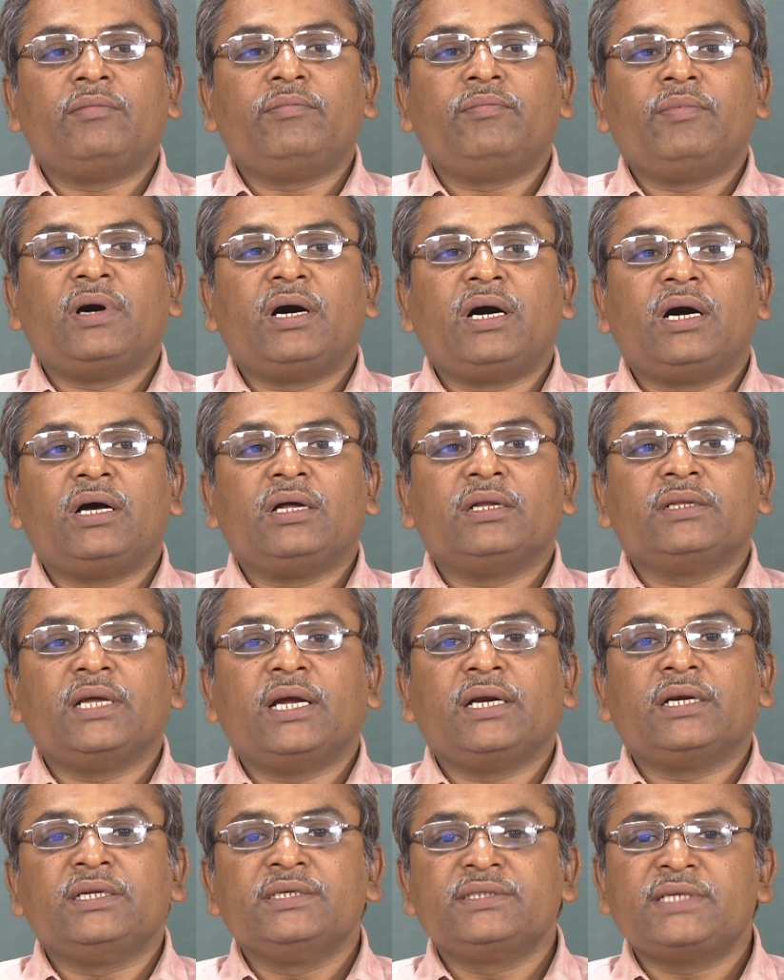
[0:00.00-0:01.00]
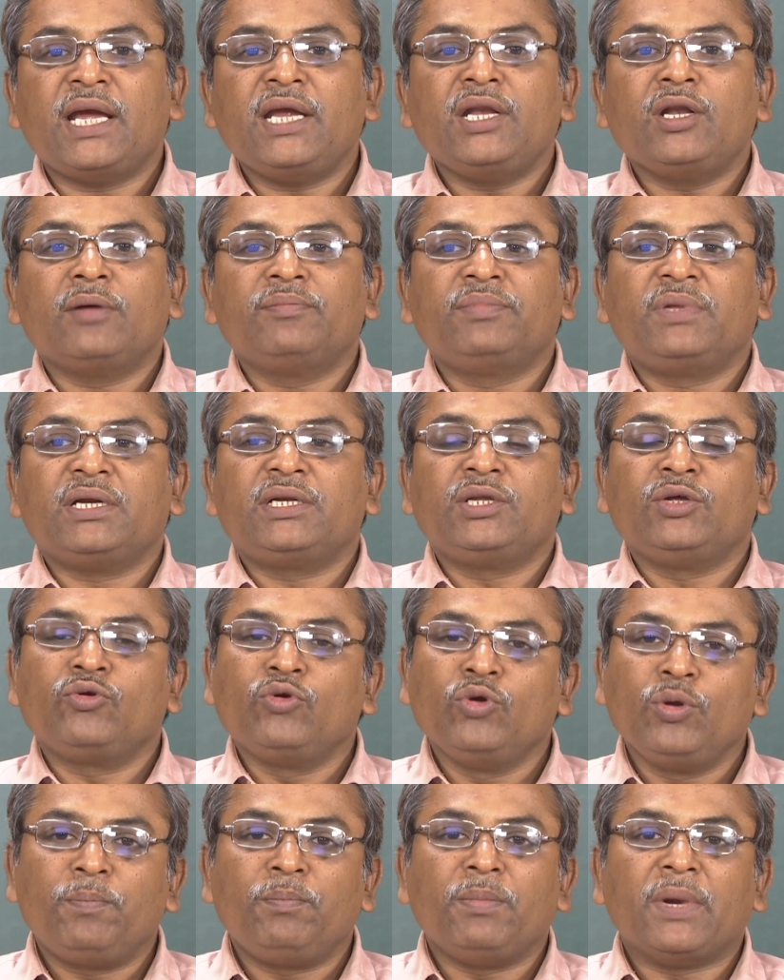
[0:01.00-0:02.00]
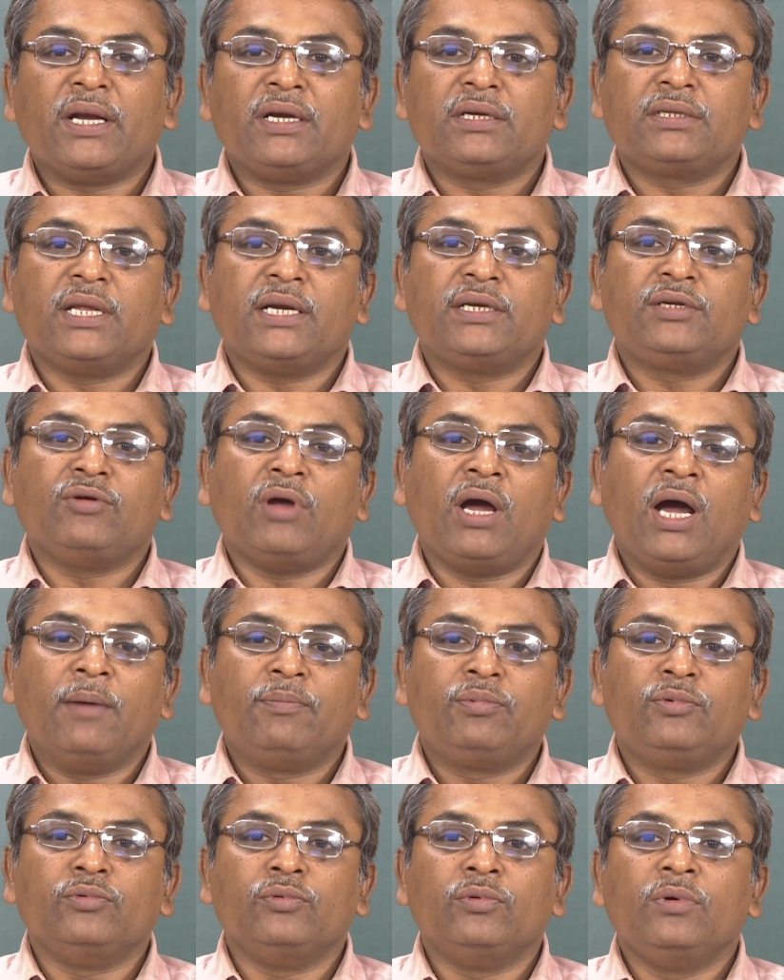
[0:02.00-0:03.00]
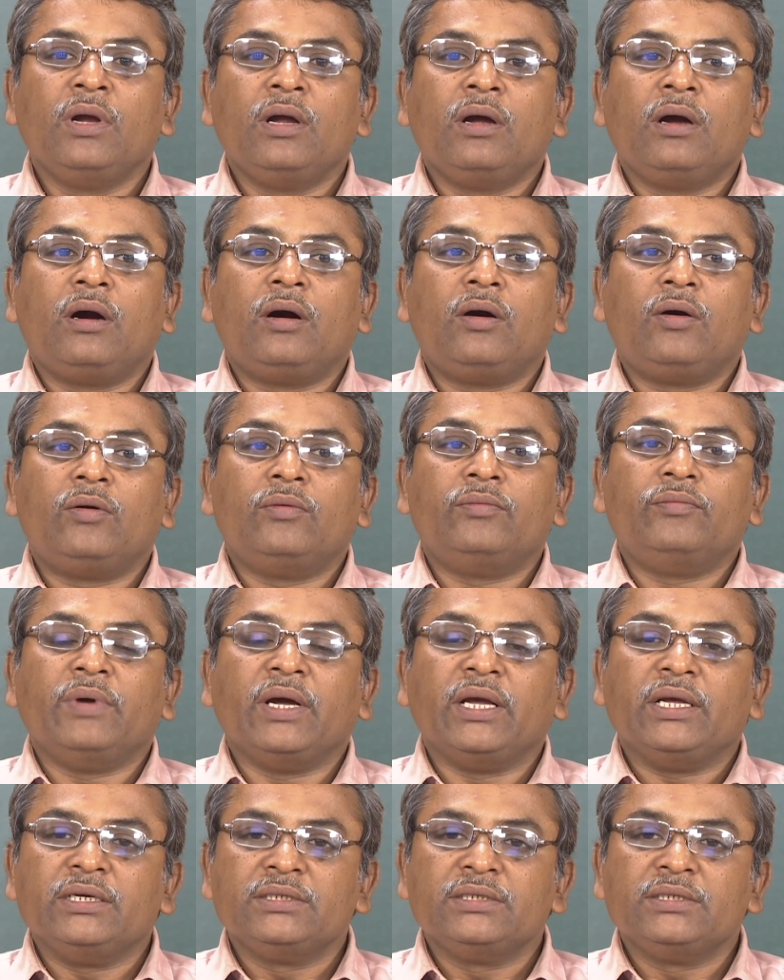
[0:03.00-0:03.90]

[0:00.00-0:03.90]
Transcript: uh, the design of that equipment that you have to uh,